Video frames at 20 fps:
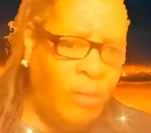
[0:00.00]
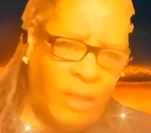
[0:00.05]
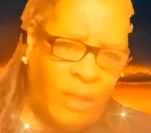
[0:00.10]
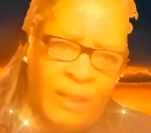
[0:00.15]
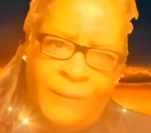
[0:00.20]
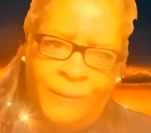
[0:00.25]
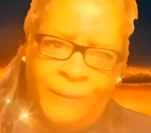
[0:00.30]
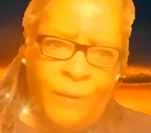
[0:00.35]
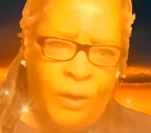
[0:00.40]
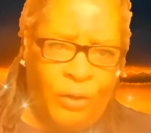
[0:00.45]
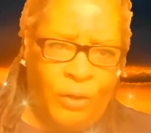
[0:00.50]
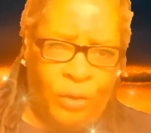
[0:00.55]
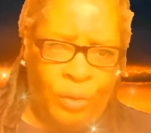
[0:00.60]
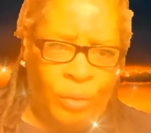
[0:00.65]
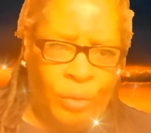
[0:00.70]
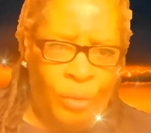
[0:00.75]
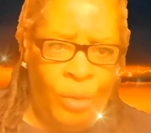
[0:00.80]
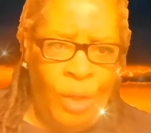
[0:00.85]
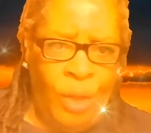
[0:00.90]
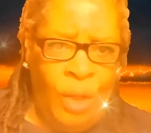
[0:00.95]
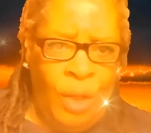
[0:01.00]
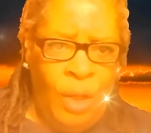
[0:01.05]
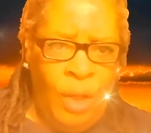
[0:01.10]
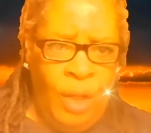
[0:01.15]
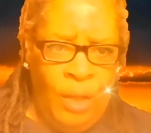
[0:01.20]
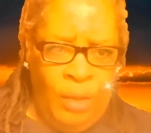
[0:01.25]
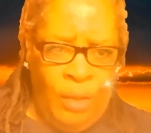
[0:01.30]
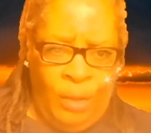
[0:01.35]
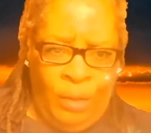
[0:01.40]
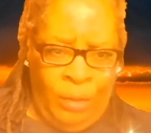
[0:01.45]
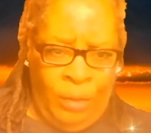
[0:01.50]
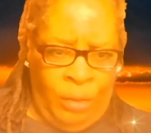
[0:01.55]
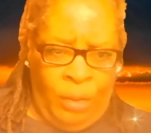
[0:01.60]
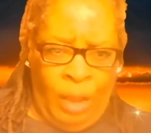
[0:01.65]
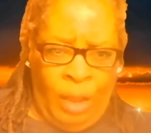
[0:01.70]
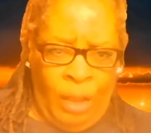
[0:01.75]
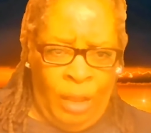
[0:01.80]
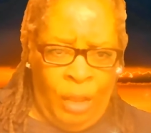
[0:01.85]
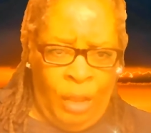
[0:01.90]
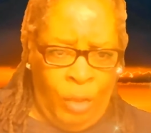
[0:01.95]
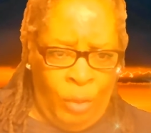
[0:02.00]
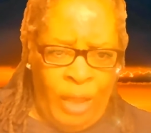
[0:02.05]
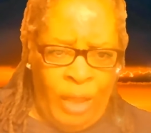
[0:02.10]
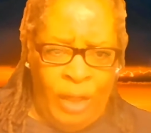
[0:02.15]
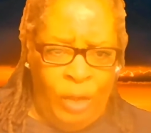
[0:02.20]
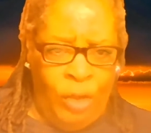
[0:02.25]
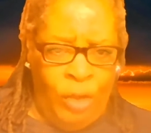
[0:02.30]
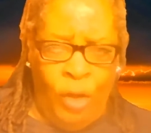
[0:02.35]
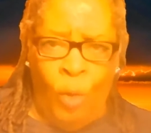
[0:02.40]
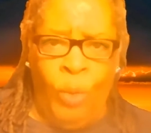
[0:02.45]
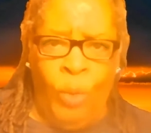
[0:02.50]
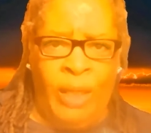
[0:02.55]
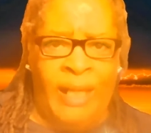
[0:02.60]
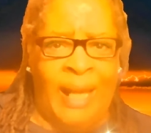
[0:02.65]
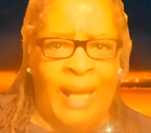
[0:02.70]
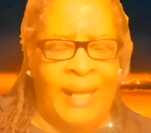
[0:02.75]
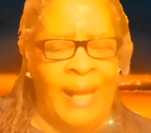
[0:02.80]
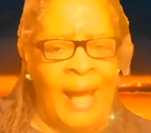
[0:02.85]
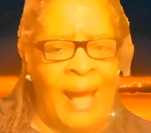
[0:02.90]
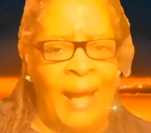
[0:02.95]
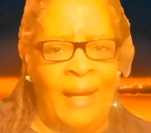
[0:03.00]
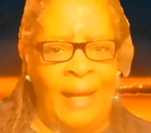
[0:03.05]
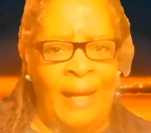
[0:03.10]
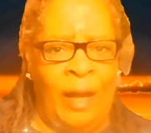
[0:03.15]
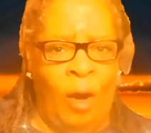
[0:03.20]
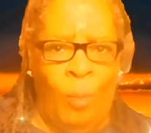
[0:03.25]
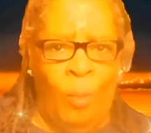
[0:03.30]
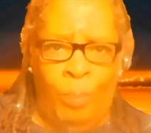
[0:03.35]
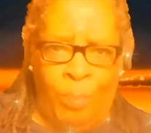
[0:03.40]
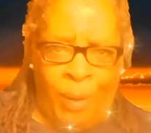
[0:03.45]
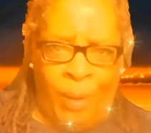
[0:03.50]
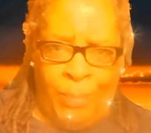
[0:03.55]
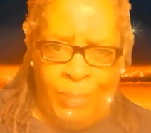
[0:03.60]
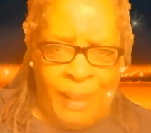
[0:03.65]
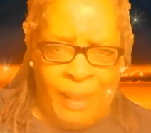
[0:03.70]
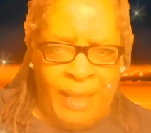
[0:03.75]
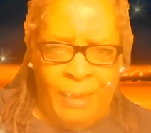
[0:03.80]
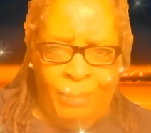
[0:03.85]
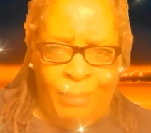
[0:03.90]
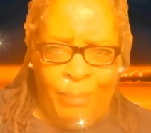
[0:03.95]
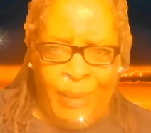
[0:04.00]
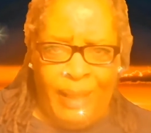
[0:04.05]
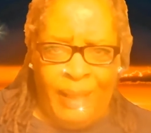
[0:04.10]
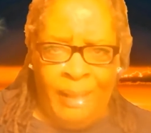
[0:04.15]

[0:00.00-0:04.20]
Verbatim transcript: And we all dysfunctional to degree. You know, we cannot help but